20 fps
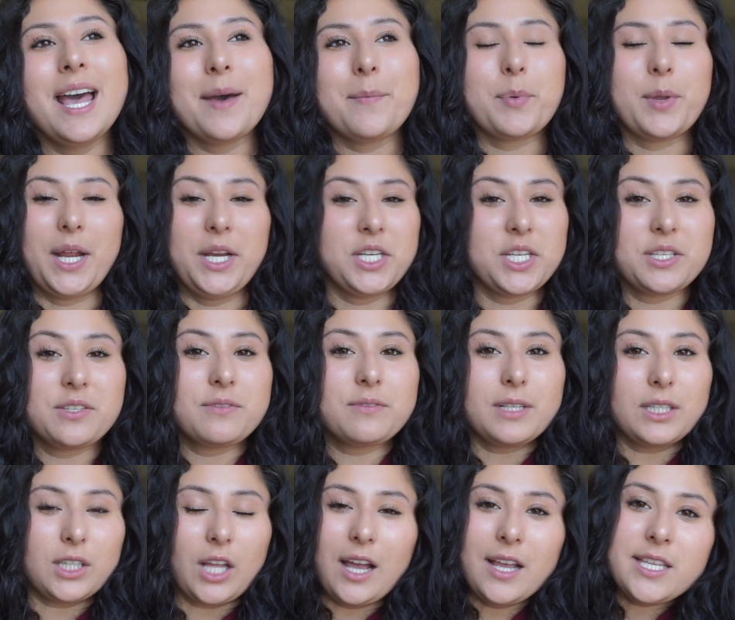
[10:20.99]
but I
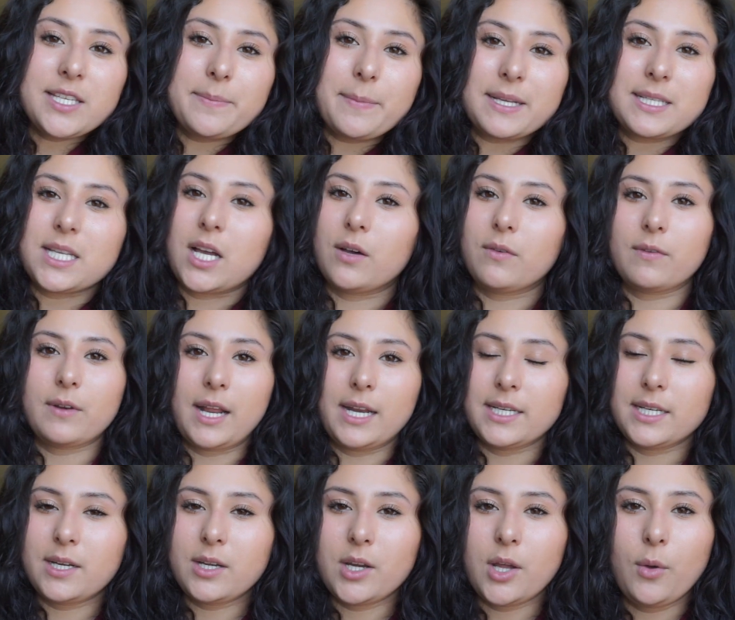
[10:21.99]
just lost myself and I
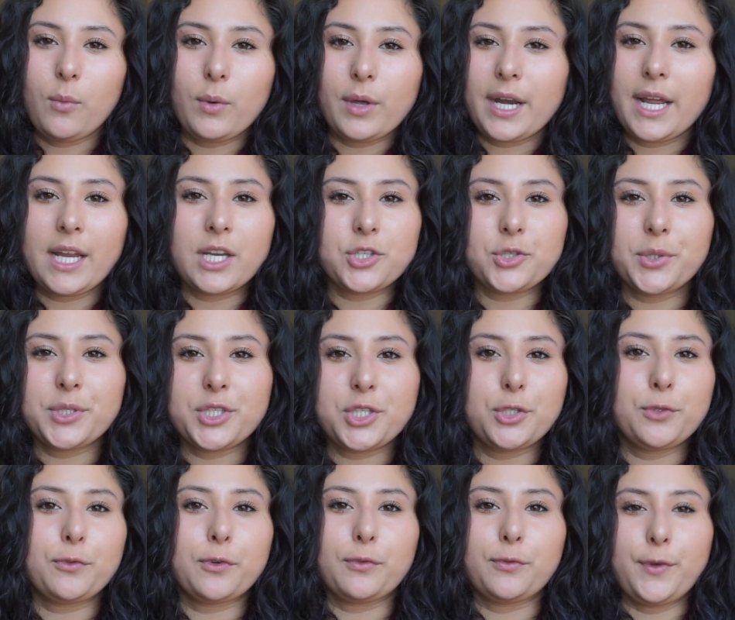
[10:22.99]
didn't know what I enjoyed to
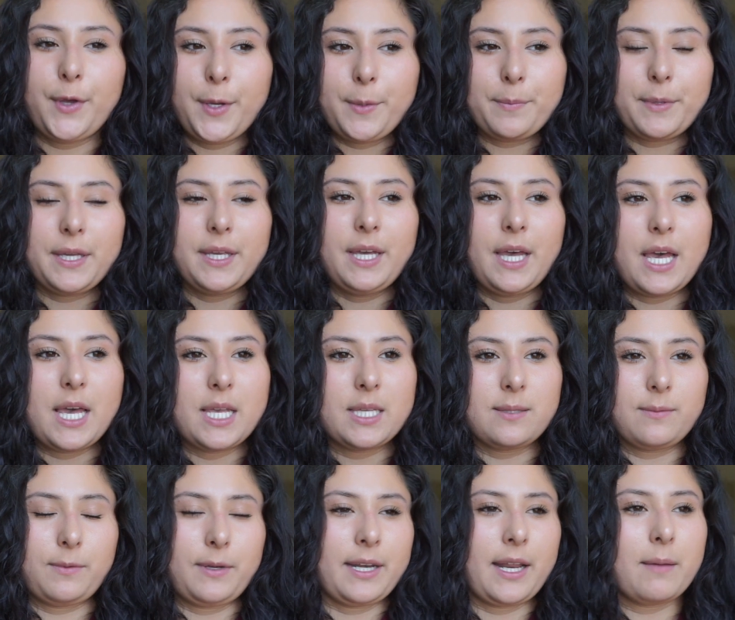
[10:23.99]
do for fun because
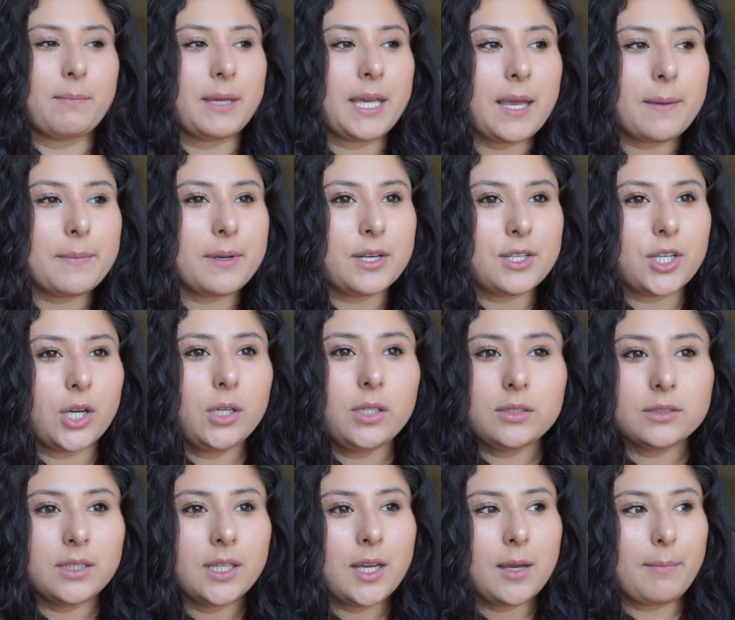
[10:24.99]
when I became an
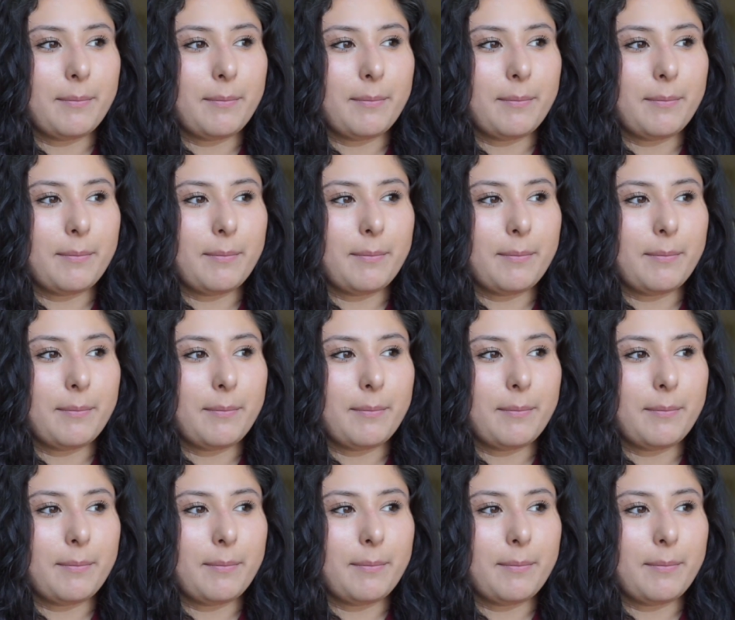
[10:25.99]
adult,